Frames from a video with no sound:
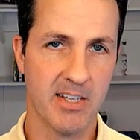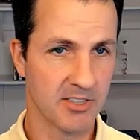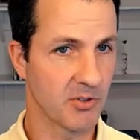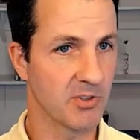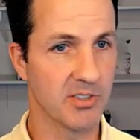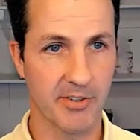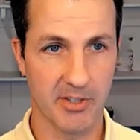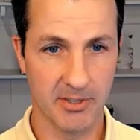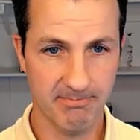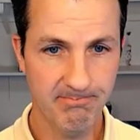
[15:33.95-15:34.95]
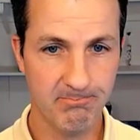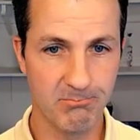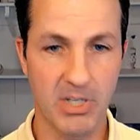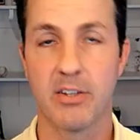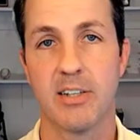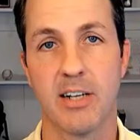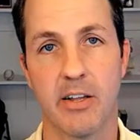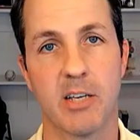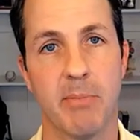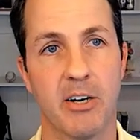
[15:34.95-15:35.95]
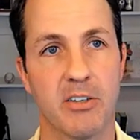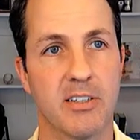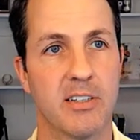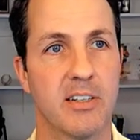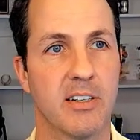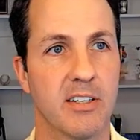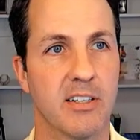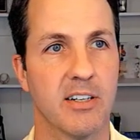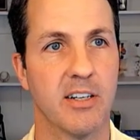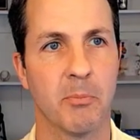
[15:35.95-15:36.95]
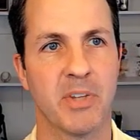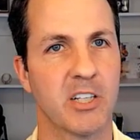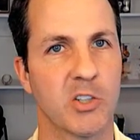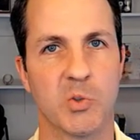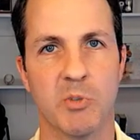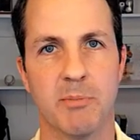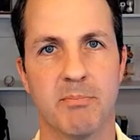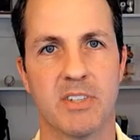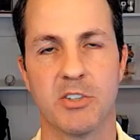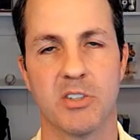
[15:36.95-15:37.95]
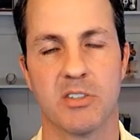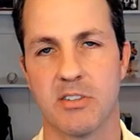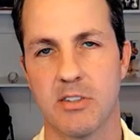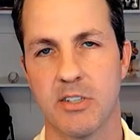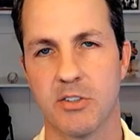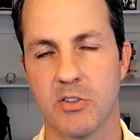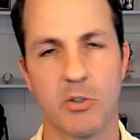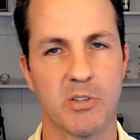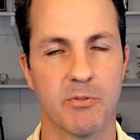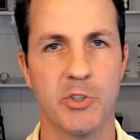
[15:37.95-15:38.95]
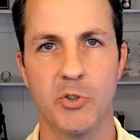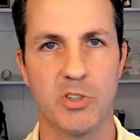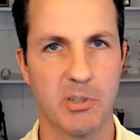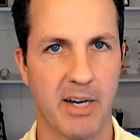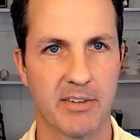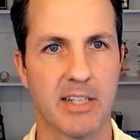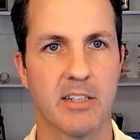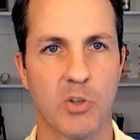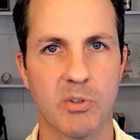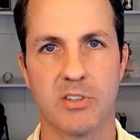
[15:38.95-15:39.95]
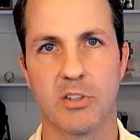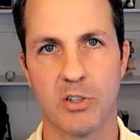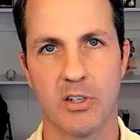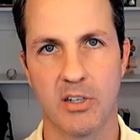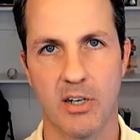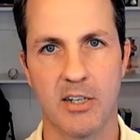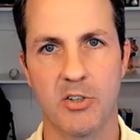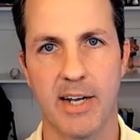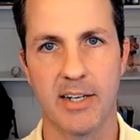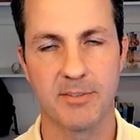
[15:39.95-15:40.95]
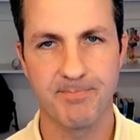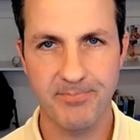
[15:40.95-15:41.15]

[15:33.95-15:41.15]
So it's another thing I like about Thinkorswim. There's just no confusion about that. It's always the current contract.